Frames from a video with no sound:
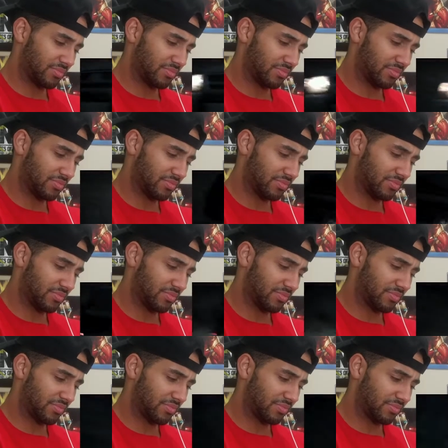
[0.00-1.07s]

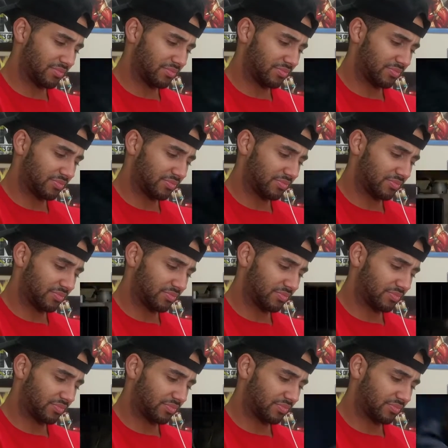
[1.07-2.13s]

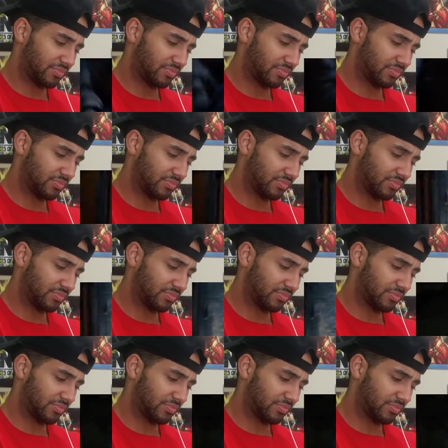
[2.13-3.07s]
Nothing is said.